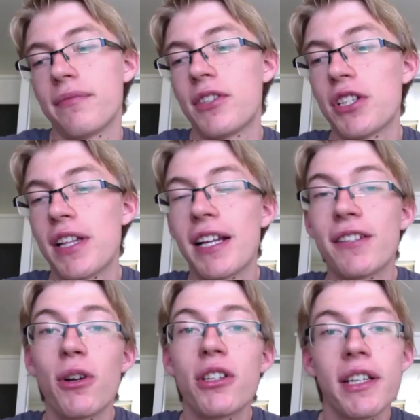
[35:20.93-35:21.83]
Just
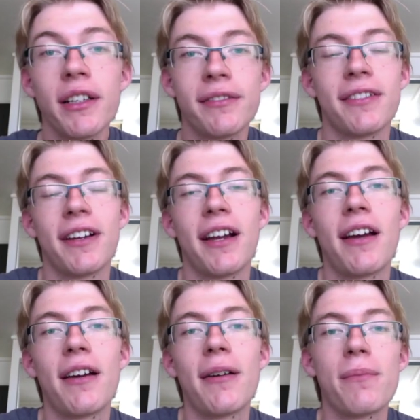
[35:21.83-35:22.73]
thanks for watching.
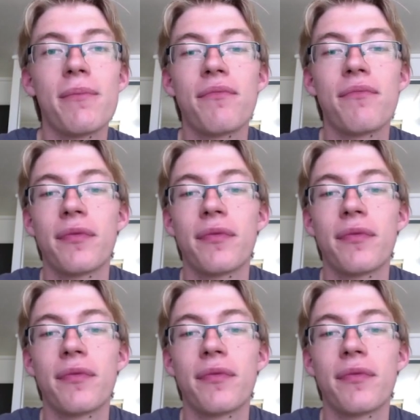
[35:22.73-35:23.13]
And